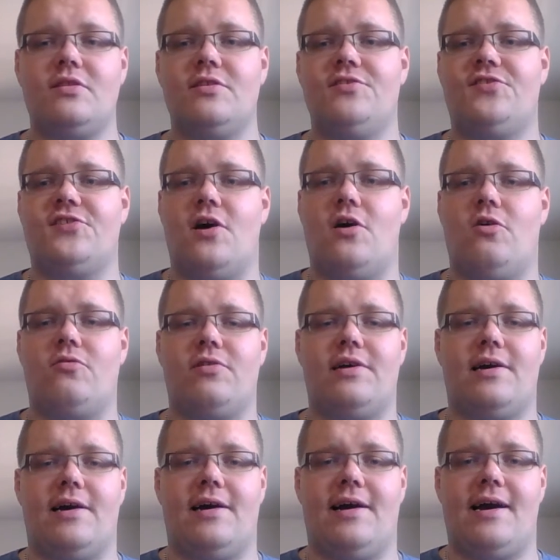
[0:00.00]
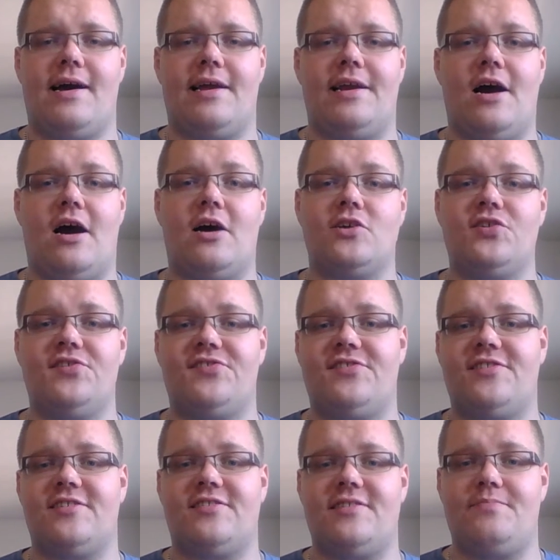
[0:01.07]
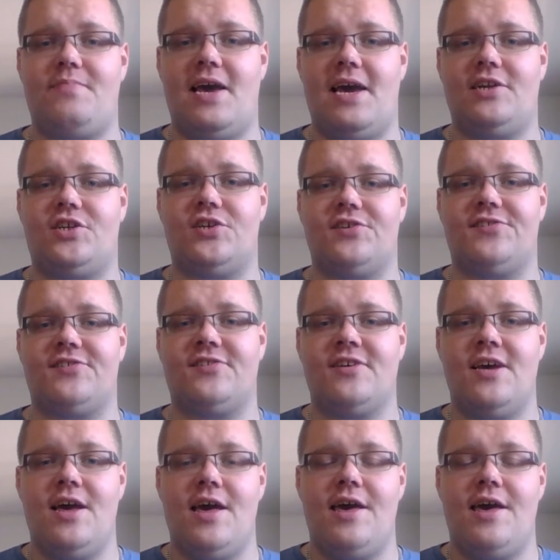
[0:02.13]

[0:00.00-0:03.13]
So in 160 pages,